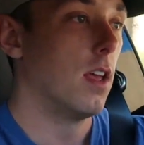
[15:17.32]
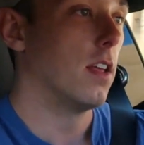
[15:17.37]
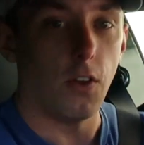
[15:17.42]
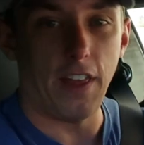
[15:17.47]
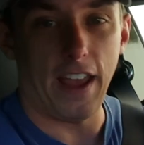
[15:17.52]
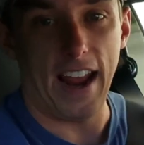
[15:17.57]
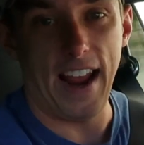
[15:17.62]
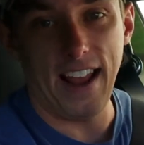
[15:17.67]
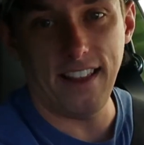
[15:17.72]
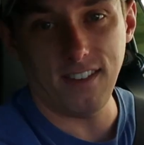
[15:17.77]
So
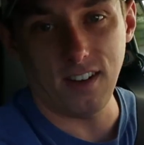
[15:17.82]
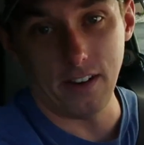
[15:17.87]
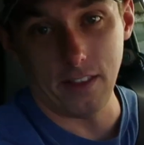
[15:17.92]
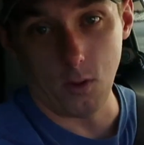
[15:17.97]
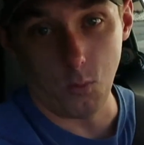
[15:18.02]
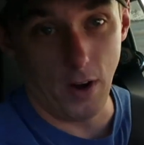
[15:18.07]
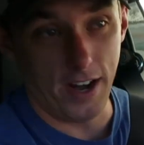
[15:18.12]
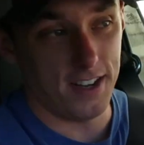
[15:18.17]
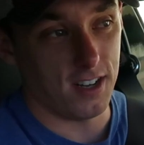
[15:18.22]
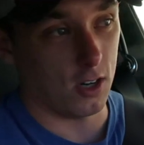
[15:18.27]
the answer to
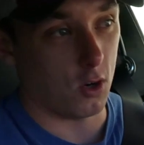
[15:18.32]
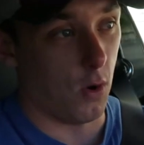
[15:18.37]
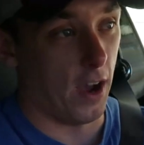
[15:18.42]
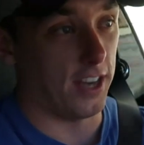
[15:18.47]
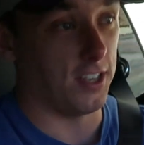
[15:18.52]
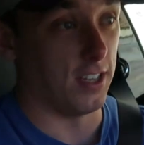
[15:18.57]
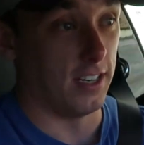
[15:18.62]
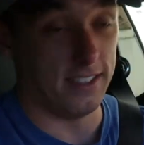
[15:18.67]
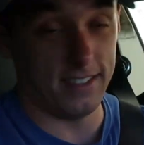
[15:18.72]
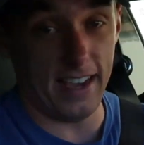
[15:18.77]
the winter
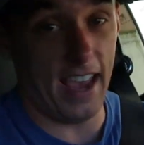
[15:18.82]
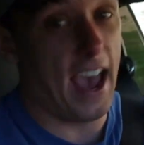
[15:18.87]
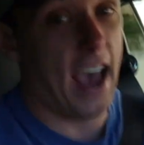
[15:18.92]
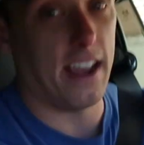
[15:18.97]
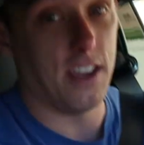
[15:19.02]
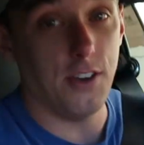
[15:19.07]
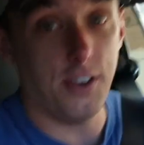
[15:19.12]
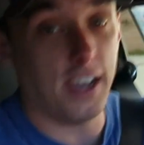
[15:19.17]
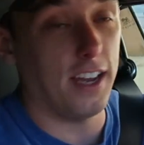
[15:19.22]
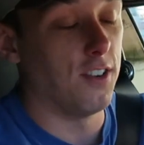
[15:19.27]
question is,
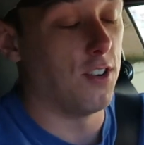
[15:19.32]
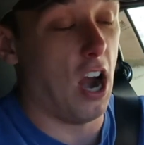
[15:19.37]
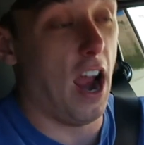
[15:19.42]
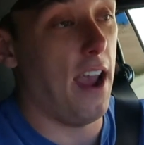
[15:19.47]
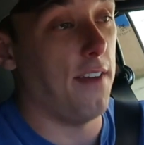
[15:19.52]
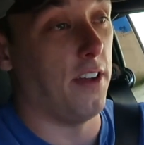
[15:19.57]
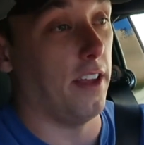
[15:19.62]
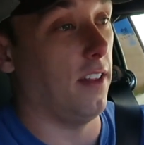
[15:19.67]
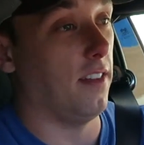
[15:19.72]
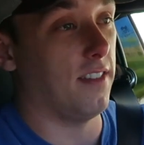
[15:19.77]
yeah, you can
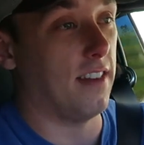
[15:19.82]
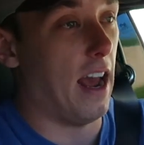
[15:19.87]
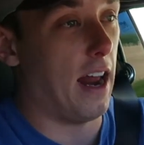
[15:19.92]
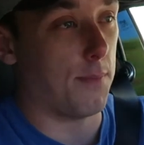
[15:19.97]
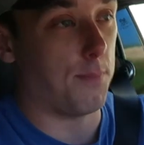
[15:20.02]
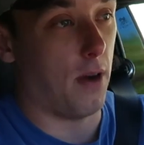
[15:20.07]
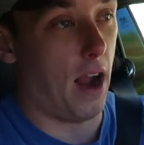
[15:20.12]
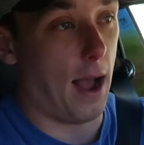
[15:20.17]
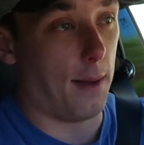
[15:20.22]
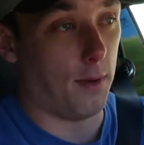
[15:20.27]
drive it. It's
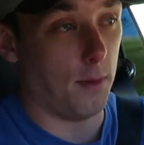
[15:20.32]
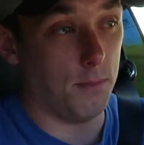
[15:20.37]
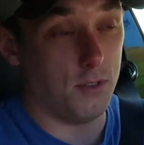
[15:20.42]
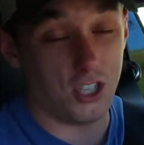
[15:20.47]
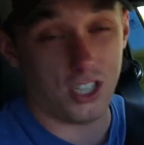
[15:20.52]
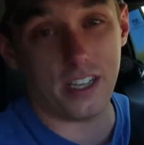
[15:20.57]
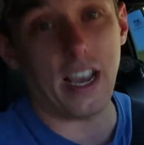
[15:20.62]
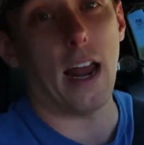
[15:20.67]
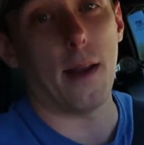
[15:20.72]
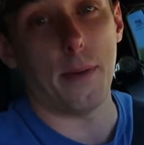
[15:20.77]
not a
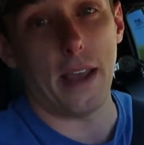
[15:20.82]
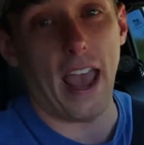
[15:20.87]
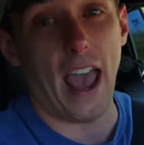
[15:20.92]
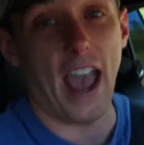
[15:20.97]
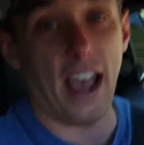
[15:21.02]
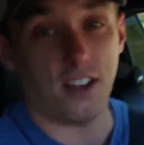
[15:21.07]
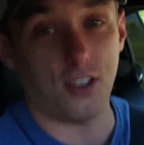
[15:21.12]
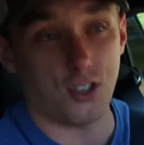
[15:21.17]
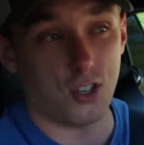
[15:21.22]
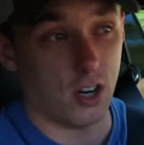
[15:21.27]
problem. Just gotta be
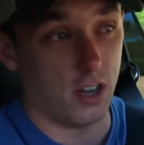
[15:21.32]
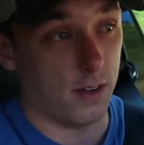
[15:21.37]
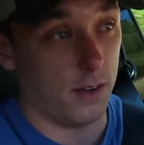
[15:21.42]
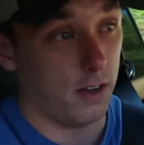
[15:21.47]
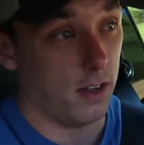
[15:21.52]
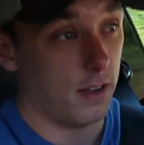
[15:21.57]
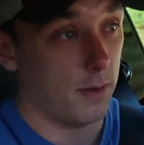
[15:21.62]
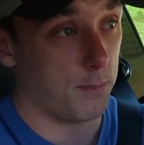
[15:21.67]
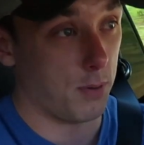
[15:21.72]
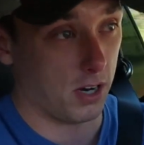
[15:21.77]
extra
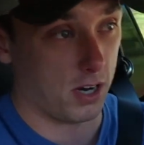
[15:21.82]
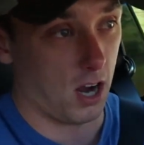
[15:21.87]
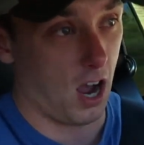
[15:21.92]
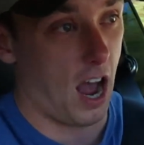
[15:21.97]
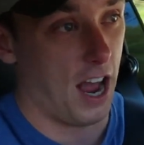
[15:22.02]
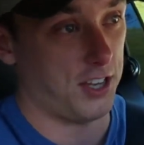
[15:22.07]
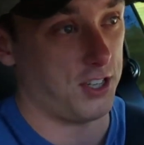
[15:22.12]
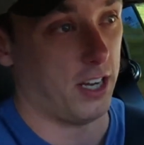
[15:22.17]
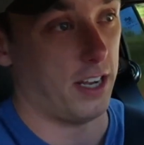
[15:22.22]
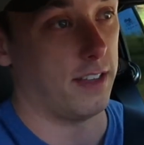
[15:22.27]

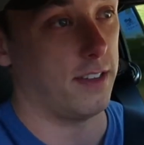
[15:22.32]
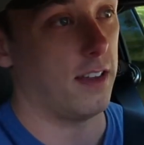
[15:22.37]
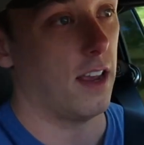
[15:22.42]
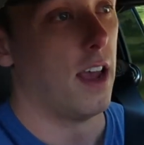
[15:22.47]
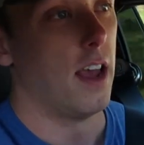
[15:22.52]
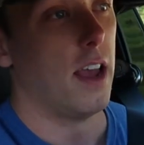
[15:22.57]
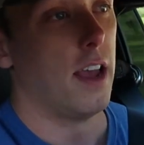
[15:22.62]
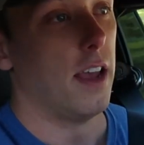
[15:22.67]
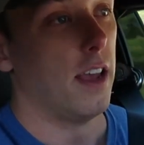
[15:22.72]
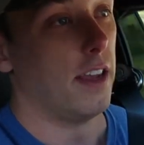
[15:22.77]
precautious.
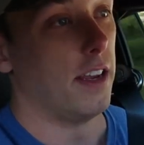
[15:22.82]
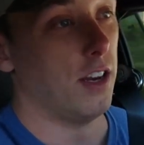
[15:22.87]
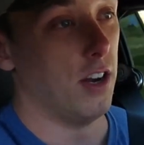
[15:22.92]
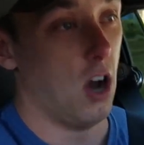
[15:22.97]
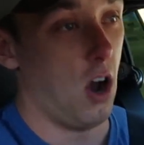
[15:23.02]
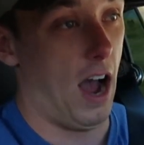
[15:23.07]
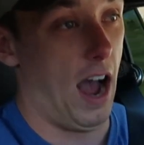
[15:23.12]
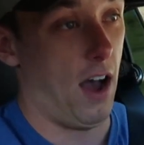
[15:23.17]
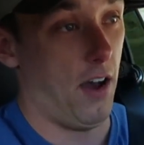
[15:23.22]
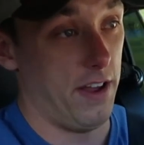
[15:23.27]
You
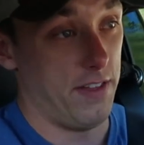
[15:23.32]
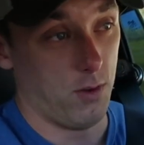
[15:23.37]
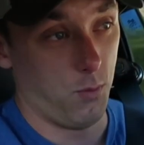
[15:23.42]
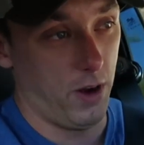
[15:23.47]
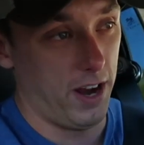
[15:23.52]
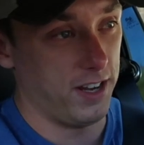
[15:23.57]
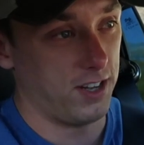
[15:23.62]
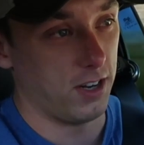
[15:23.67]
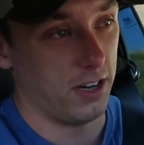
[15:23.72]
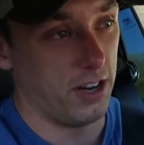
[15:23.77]
know how in the
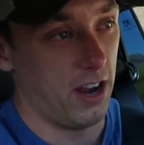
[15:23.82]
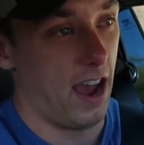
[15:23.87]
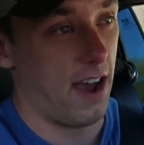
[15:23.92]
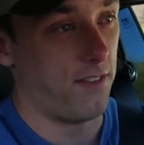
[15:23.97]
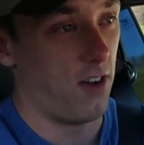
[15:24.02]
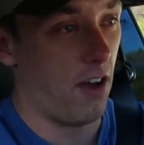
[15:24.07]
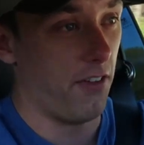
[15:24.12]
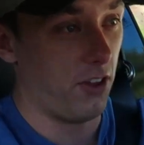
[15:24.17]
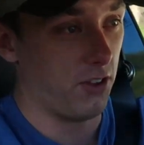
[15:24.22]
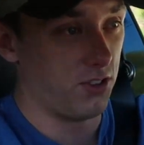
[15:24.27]
winter you
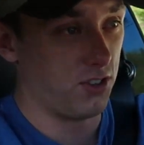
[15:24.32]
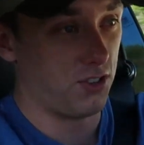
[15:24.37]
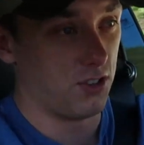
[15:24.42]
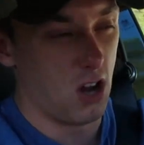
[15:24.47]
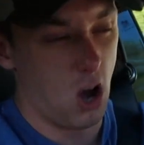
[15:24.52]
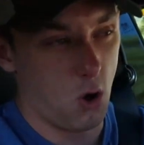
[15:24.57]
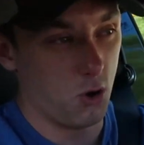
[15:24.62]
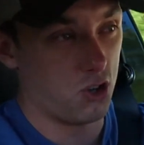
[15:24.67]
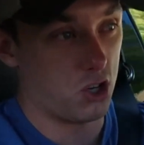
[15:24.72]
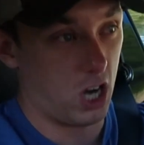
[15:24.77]
have all those
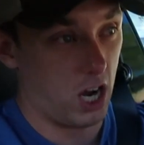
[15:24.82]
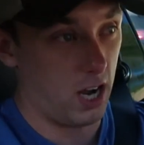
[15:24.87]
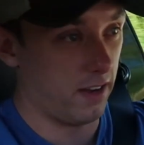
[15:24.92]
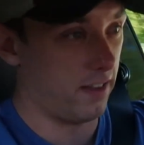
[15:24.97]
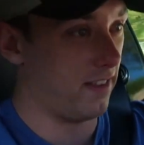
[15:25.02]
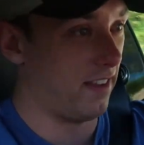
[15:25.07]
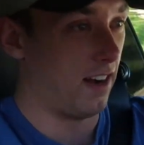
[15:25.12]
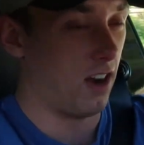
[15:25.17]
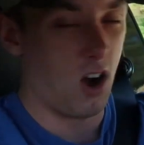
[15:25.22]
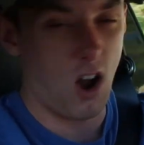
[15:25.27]
snow
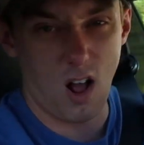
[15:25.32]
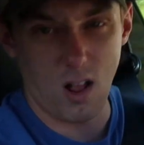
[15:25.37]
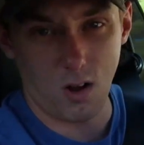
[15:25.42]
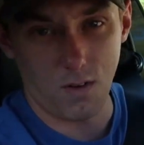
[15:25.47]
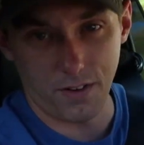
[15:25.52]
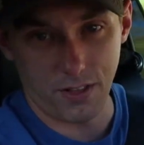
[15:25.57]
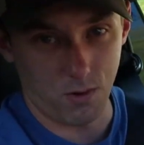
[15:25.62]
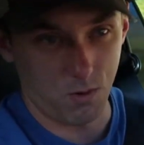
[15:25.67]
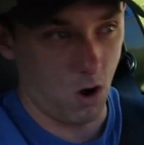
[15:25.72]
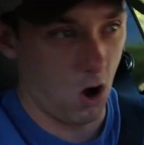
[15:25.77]
chunks that are all
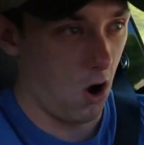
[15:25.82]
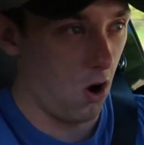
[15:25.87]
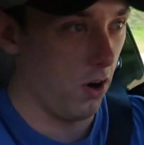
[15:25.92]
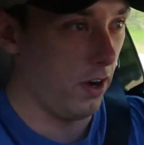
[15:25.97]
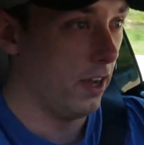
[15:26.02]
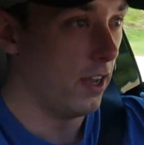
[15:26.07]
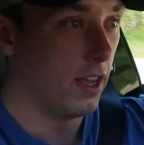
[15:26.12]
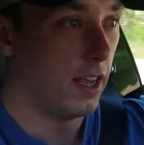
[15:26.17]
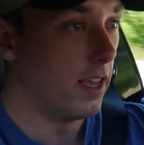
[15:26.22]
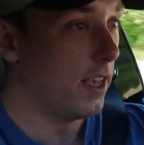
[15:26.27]
over the road?